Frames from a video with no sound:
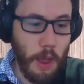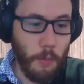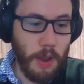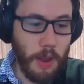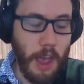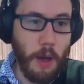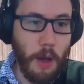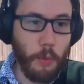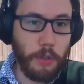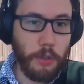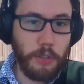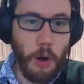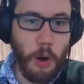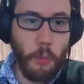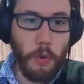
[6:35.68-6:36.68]
And we'll
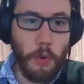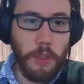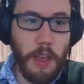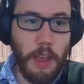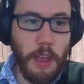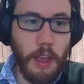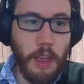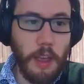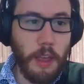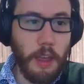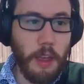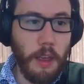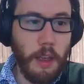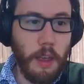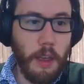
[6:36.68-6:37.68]
start with
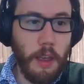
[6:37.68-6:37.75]
a